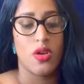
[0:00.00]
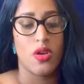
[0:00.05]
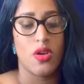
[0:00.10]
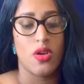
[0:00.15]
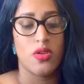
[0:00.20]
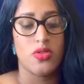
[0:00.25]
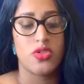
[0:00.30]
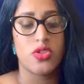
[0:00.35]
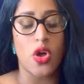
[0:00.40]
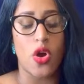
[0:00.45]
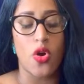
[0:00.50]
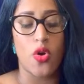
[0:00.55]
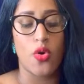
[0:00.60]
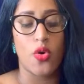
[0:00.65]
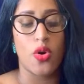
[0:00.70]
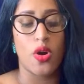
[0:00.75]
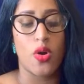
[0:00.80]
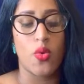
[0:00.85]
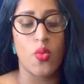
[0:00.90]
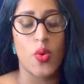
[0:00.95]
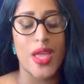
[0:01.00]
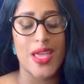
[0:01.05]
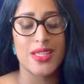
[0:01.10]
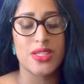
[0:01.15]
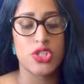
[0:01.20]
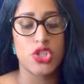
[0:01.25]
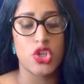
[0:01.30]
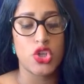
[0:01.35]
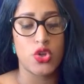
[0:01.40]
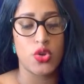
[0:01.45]
So week
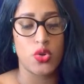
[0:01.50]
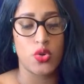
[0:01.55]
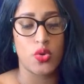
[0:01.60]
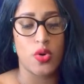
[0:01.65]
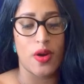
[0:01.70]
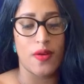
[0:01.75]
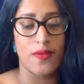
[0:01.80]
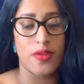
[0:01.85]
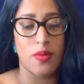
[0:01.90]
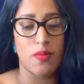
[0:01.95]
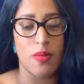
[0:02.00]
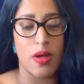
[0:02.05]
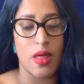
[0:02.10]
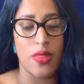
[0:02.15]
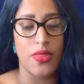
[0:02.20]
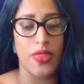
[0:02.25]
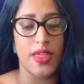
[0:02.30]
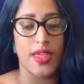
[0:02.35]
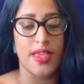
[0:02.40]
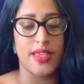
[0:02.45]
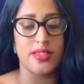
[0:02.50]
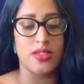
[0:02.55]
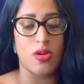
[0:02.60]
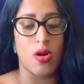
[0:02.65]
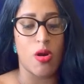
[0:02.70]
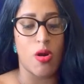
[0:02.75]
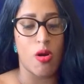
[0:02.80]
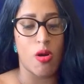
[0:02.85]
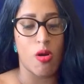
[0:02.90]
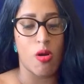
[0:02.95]
2 of the month is
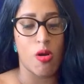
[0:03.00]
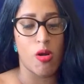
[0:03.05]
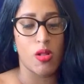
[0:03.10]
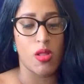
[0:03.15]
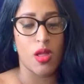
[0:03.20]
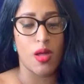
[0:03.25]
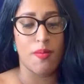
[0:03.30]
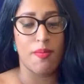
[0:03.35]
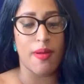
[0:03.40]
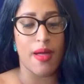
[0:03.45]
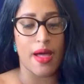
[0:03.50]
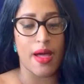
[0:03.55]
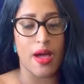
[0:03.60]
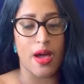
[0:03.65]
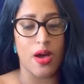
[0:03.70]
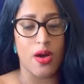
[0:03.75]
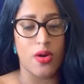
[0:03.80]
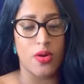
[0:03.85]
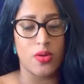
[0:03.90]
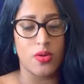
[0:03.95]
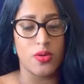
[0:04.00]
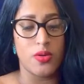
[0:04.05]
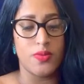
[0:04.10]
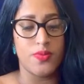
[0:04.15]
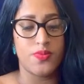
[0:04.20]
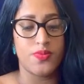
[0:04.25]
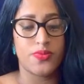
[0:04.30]
all about